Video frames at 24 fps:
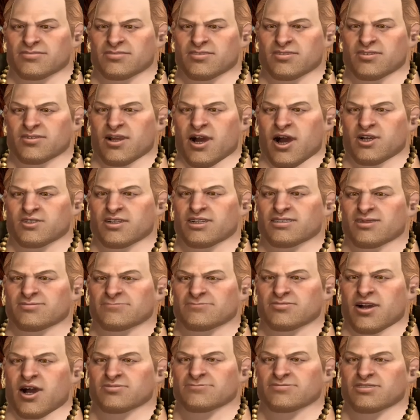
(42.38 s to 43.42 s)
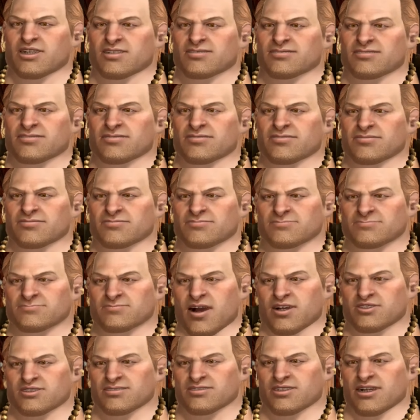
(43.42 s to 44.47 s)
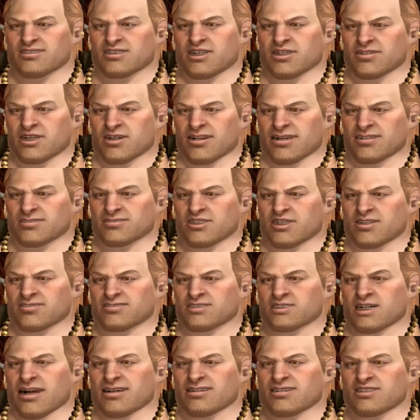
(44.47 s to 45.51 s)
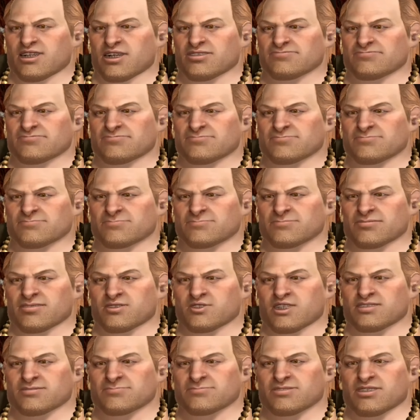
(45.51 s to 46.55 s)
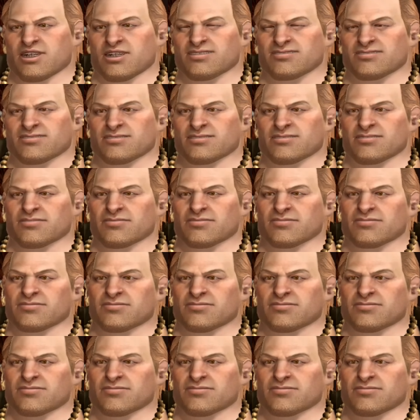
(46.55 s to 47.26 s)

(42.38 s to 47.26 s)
None at the moment. Bartrand had an entrance lined up, but it was a bust.